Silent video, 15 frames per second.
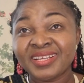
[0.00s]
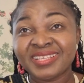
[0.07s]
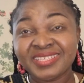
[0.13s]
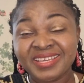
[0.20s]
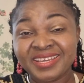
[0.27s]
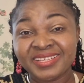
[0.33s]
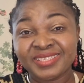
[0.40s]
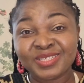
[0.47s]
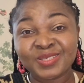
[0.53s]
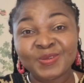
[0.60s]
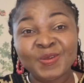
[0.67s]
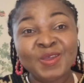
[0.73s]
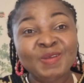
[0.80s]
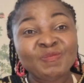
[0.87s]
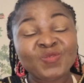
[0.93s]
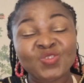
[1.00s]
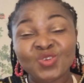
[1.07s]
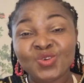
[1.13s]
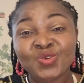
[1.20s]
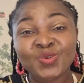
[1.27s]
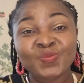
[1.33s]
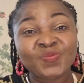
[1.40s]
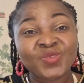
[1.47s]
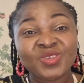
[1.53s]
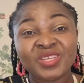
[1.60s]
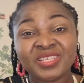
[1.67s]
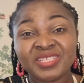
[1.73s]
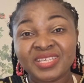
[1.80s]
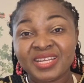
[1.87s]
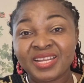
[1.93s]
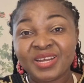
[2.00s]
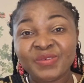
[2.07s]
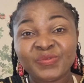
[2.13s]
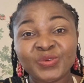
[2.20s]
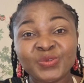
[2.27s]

Yes, so it is allowed